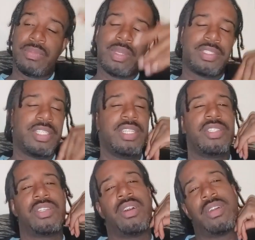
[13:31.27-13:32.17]
What
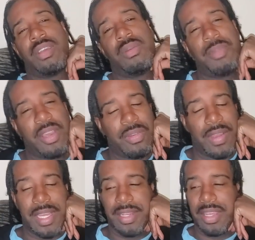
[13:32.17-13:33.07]
she's talking about
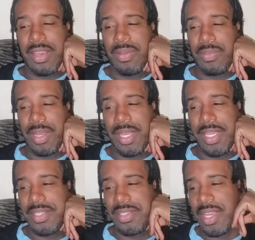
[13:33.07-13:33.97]
right there and what he's